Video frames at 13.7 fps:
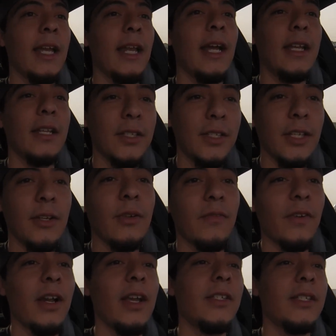and I consider
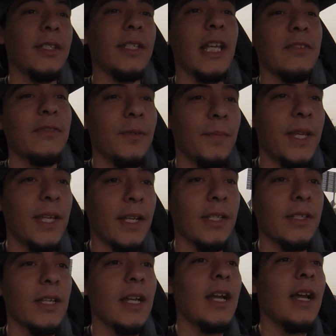it very successful
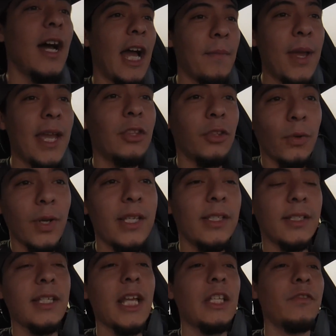because I made 3
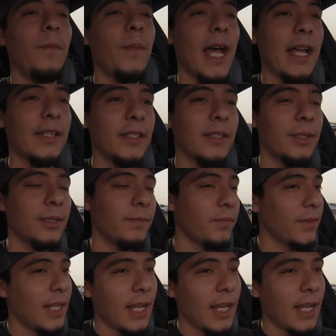successful passes.